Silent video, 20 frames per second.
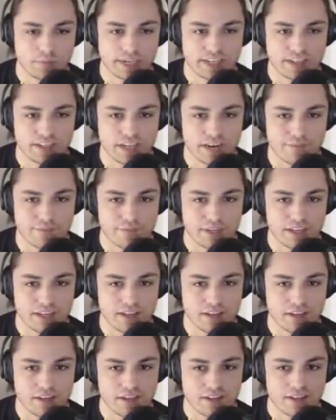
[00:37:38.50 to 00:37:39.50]
in Duffy.
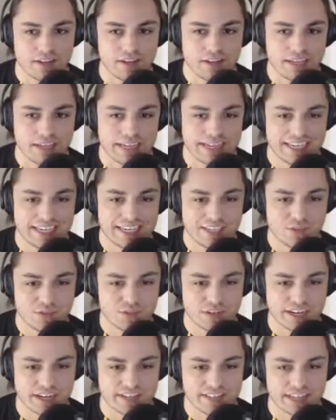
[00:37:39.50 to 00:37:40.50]
He
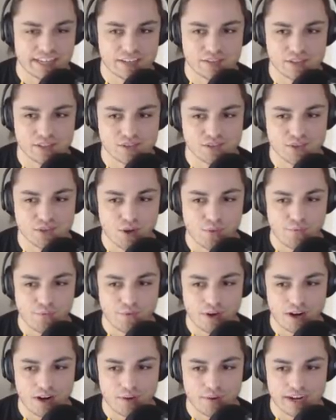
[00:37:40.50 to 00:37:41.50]
strikes out. So, so
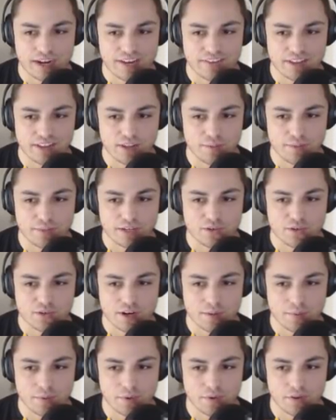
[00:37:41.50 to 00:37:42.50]
far, we're having a little bit of
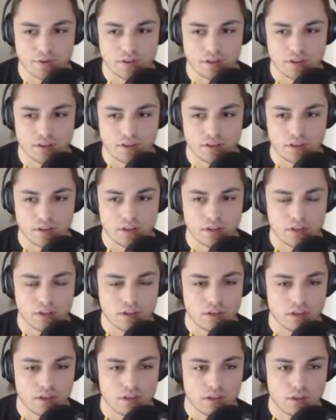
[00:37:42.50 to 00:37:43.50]
trouble
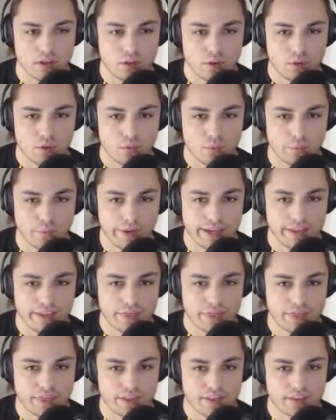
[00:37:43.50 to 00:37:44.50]

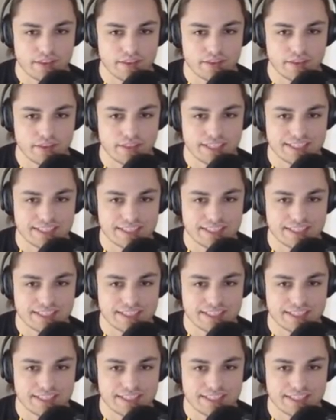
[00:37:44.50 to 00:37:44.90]
with the